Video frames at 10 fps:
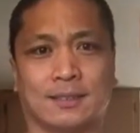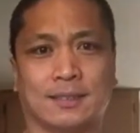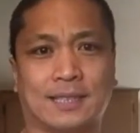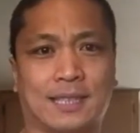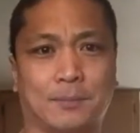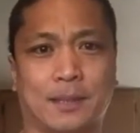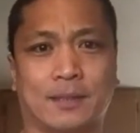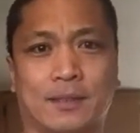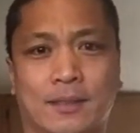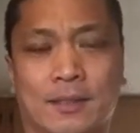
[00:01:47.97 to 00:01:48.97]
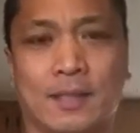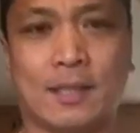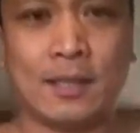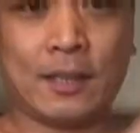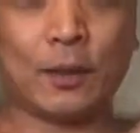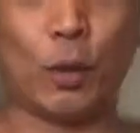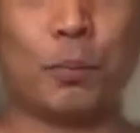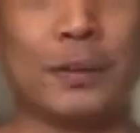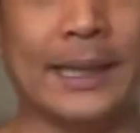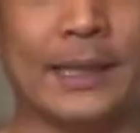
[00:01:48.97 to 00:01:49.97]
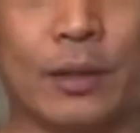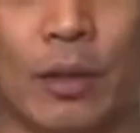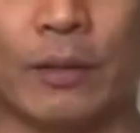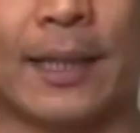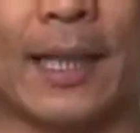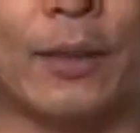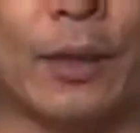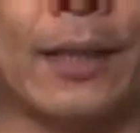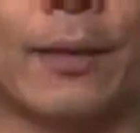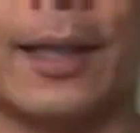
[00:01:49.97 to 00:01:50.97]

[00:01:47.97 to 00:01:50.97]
It's getting better. The obliques aren't that great